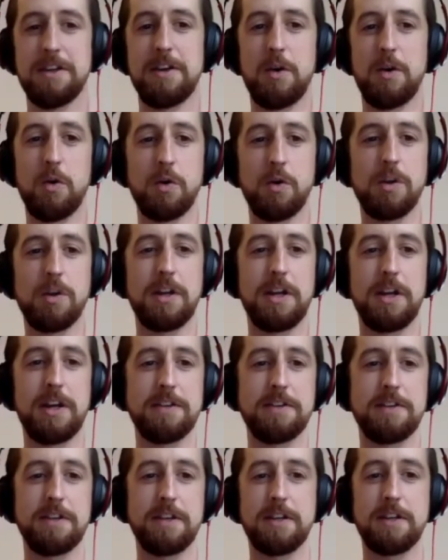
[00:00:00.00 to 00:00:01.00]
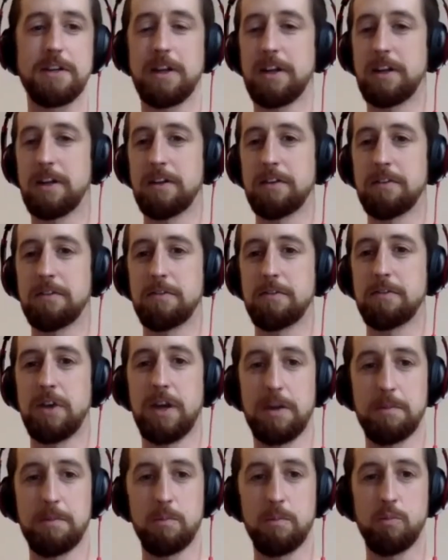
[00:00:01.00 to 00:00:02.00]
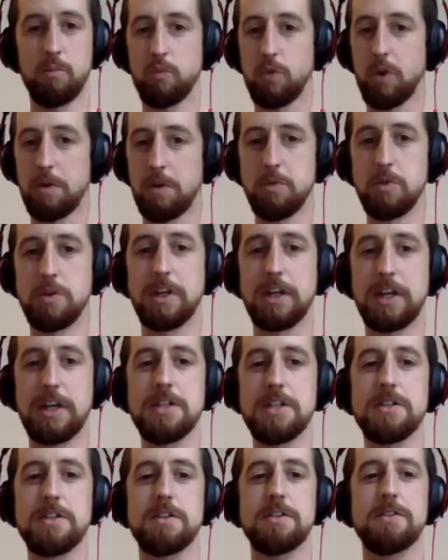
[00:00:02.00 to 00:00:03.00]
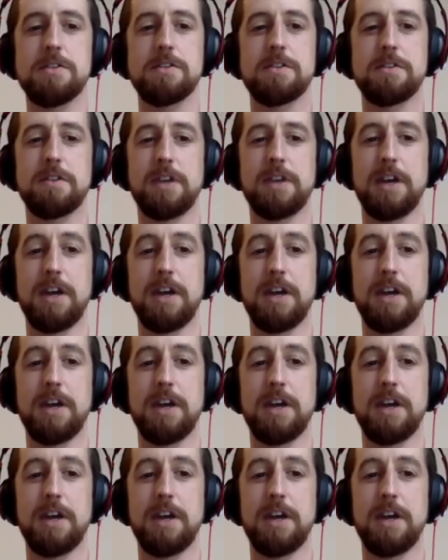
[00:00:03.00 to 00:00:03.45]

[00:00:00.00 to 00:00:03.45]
organizing, and communications,